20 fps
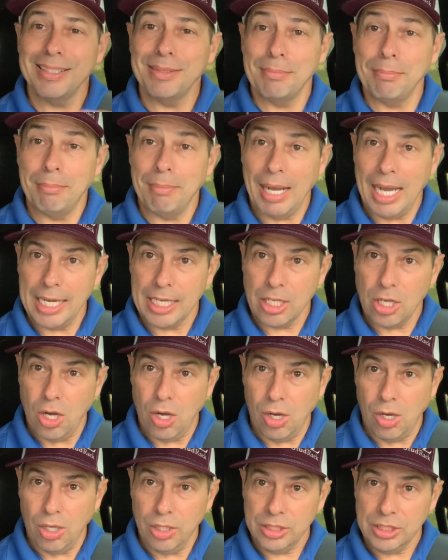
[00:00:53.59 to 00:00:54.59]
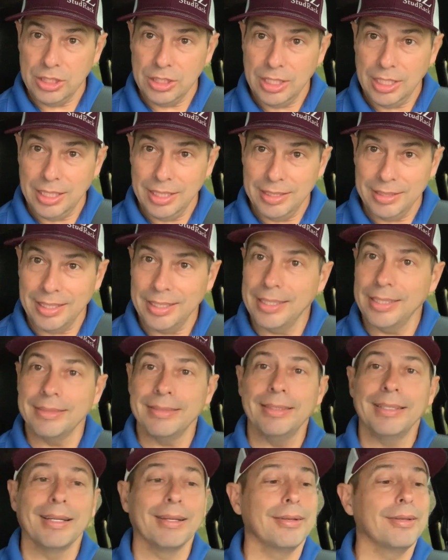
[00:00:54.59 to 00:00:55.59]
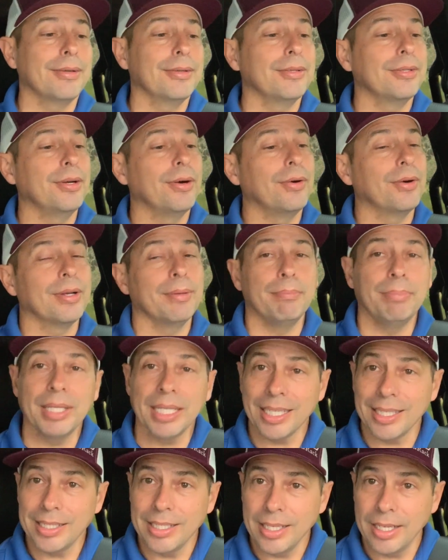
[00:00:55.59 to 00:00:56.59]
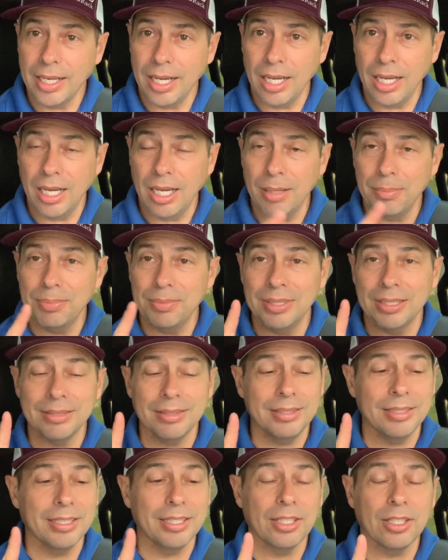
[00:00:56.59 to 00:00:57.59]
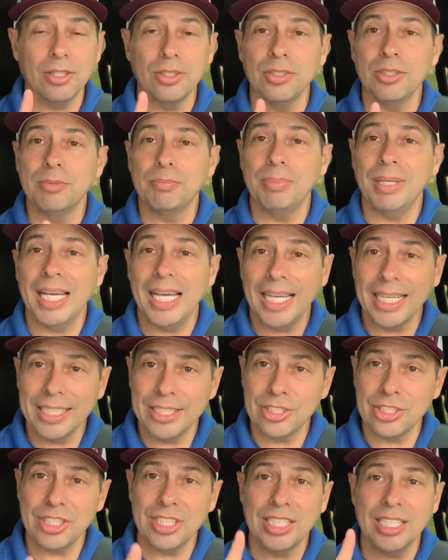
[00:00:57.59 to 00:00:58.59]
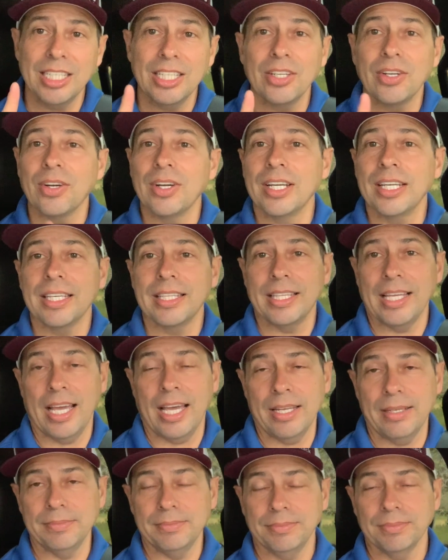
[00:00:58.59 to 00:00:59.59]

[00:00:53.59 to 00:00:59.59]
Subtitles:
my cost, that doesn't include going and picking it up, doesn't include packaging or any of that.